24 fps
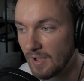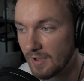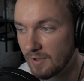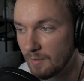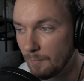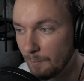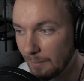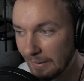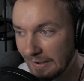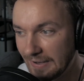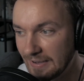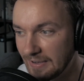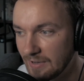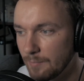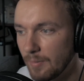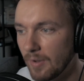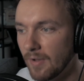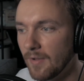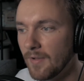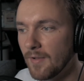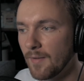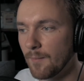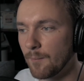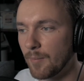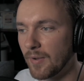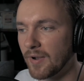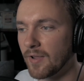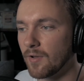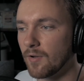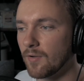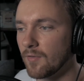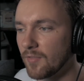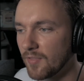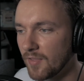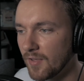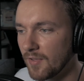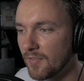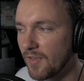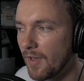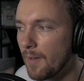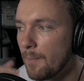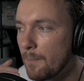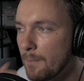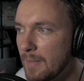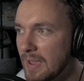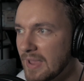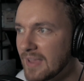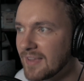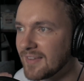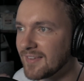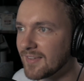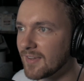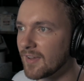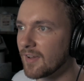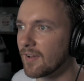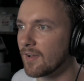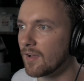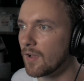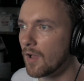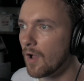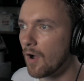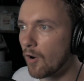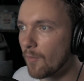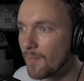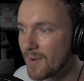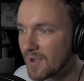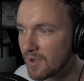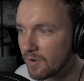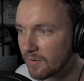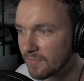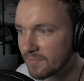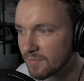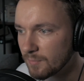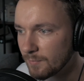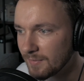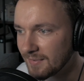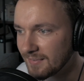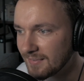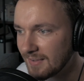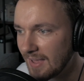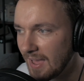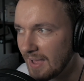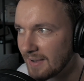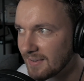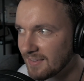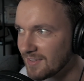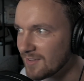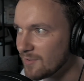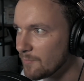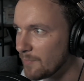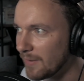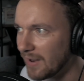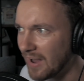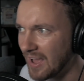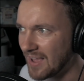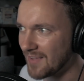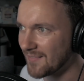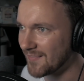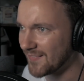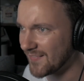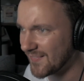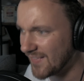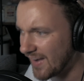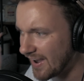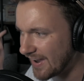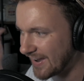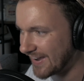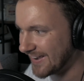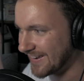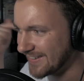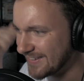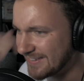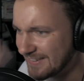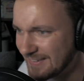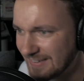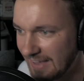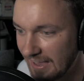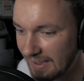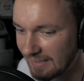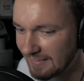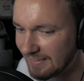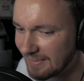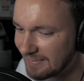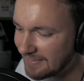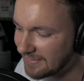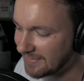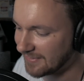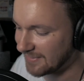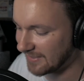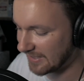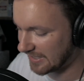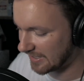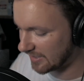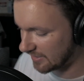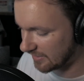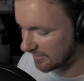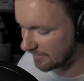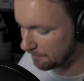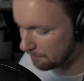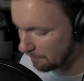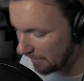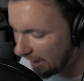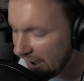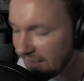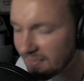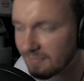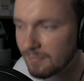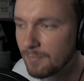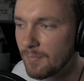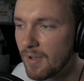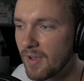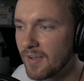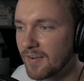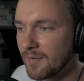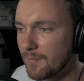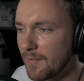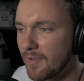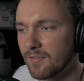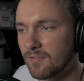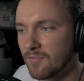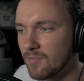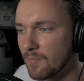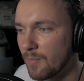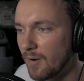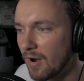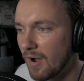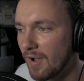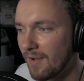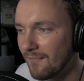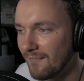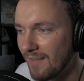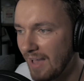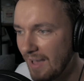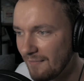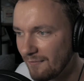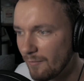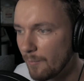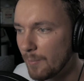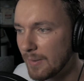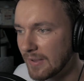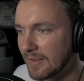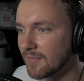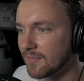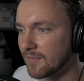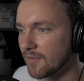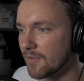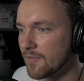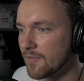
completely, but the immediate, oh my God, someone's dead. You'd be like, fucking sick. This is the best murder mystery party I've ever been to.